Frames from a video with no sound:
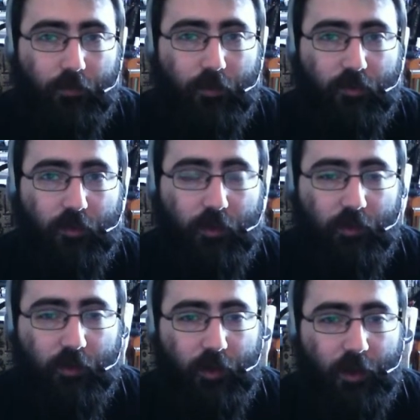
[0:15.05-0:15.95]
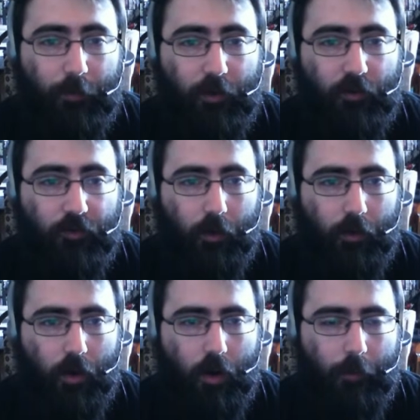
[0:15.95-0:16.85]
that's the
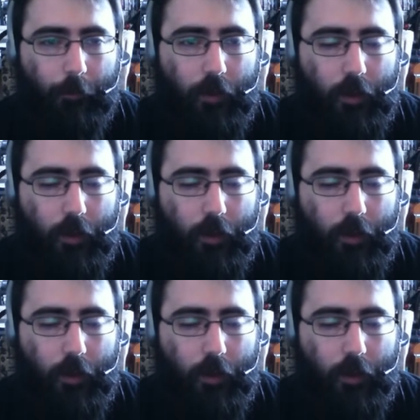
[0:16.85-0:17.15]
indiedatabase.com,